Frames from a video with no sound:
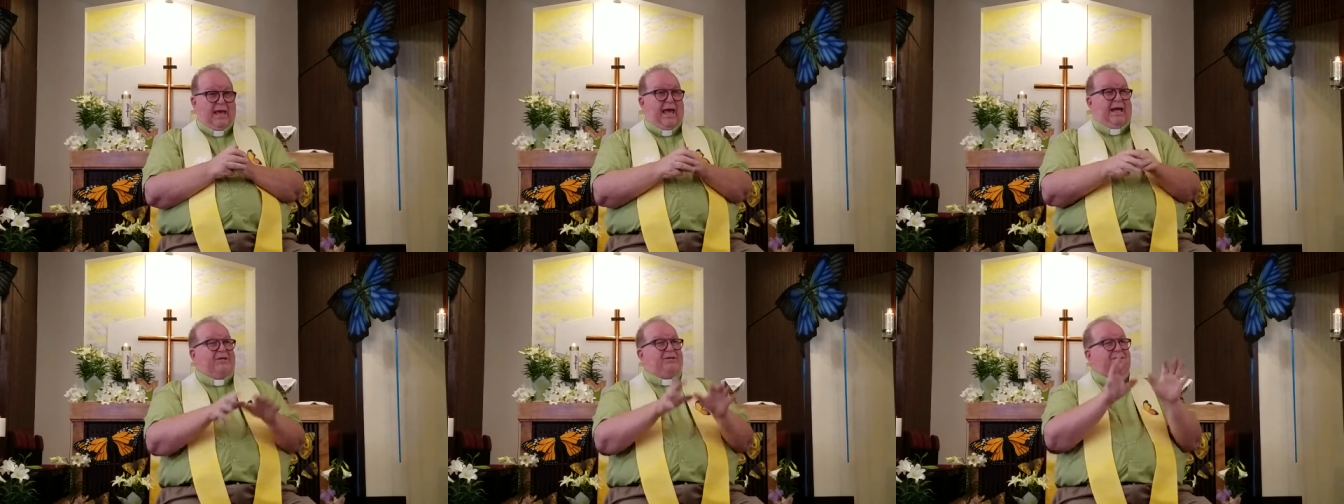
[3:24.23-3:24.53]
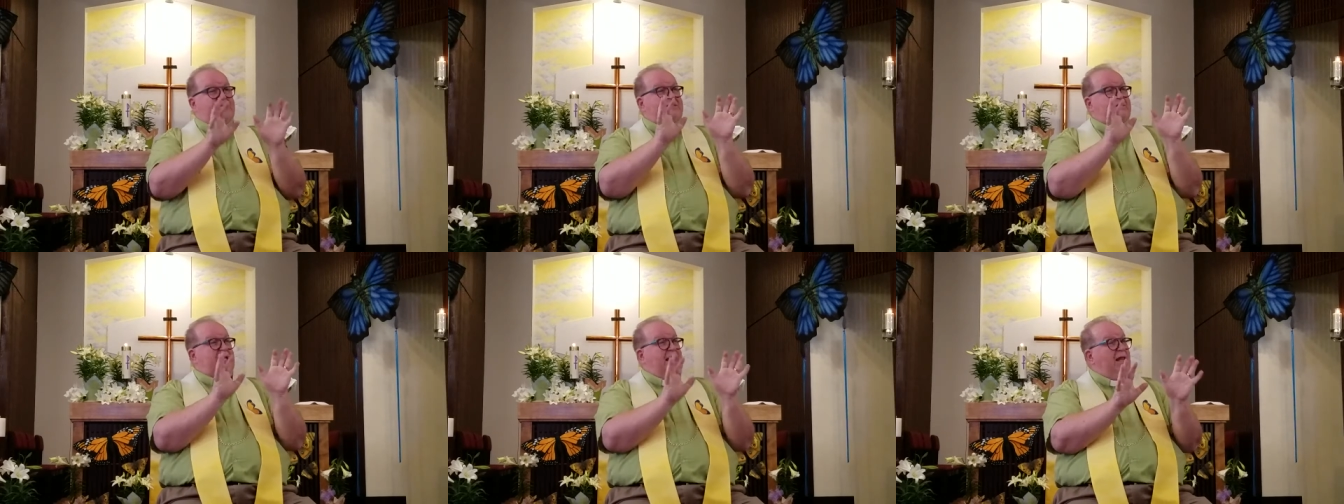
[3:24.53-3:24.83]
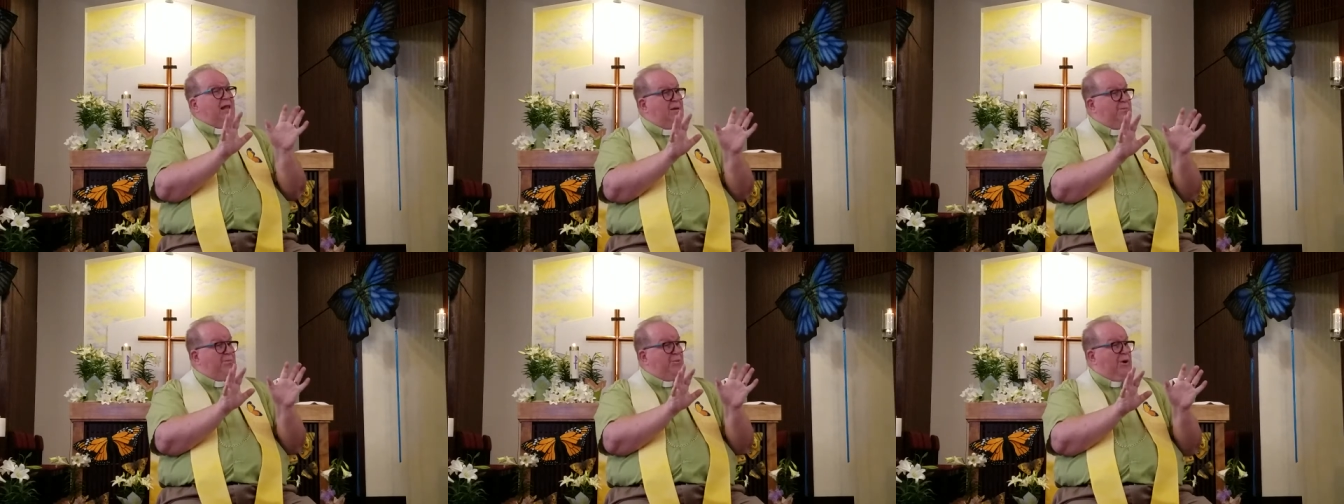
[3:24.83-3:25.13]
and to
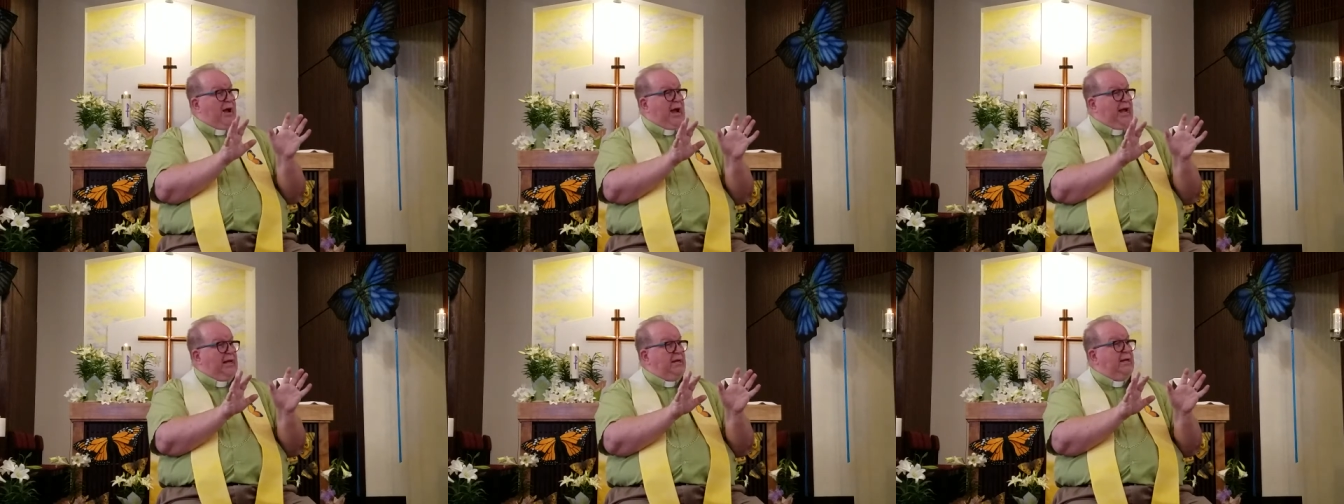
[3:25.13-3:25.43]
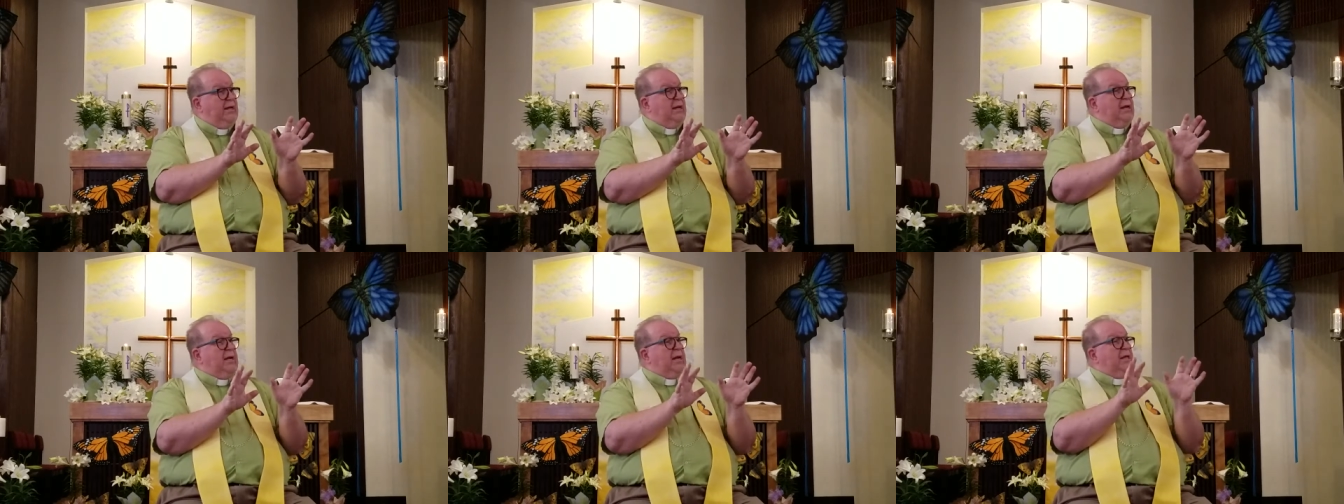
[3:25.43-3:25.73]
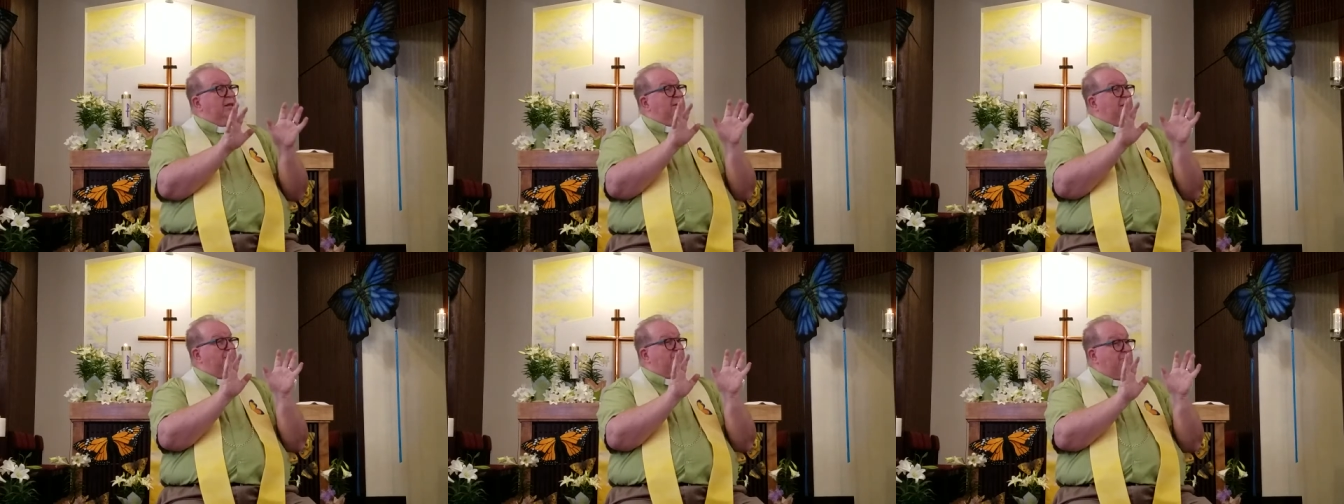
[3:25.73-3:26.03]

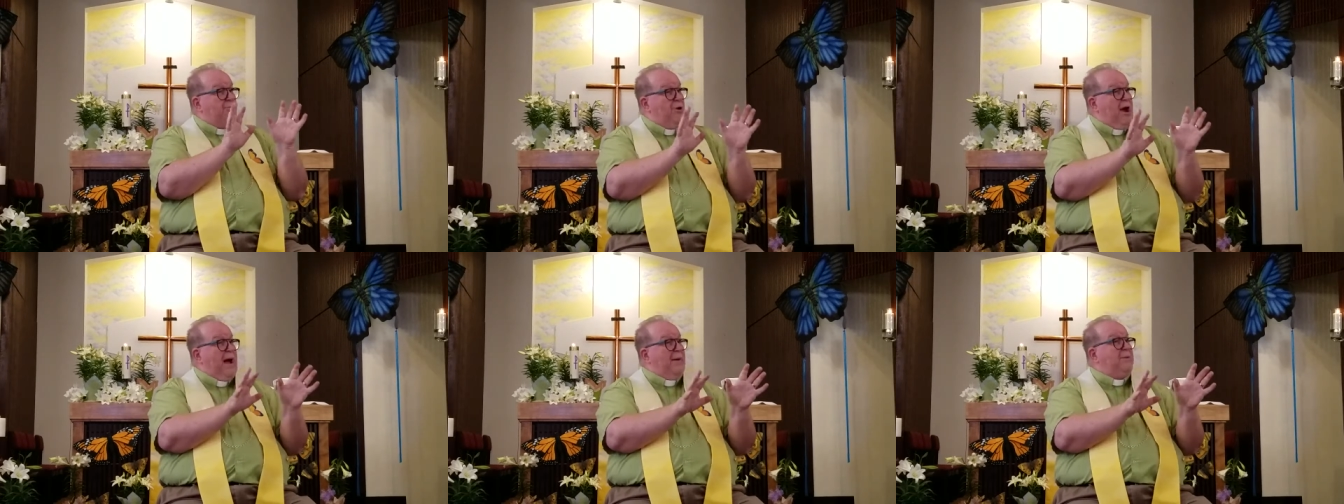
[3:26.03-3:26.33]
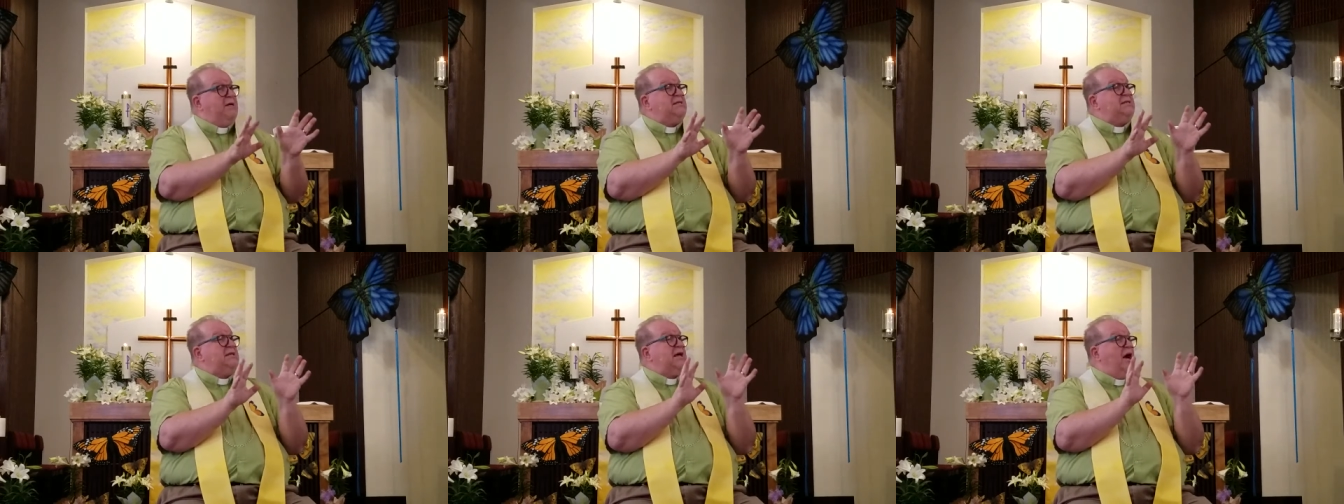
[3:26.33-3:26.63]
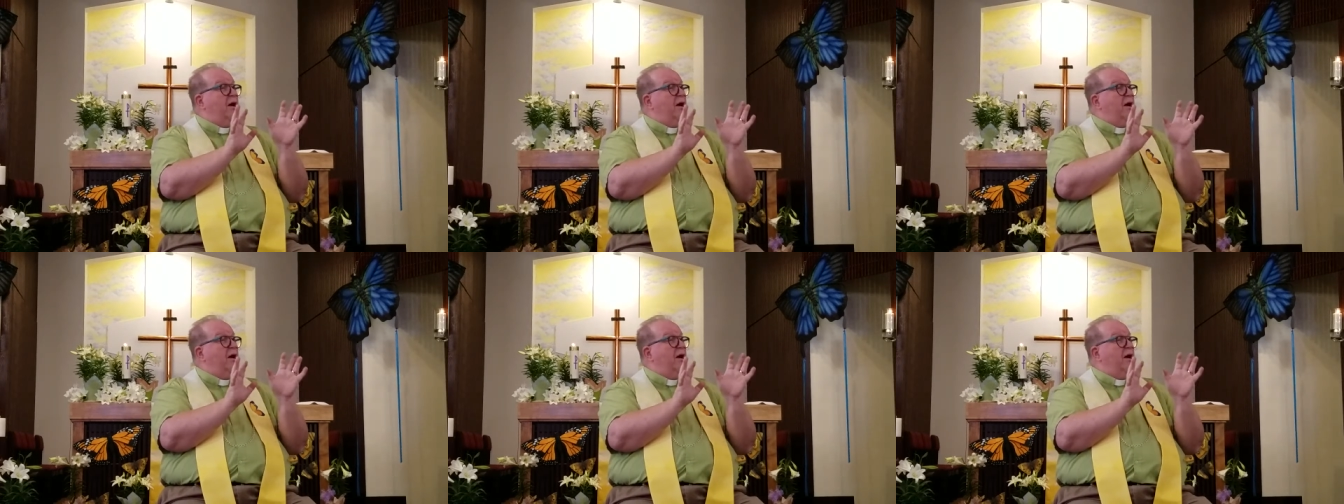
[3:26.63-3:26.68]
celebrate the promise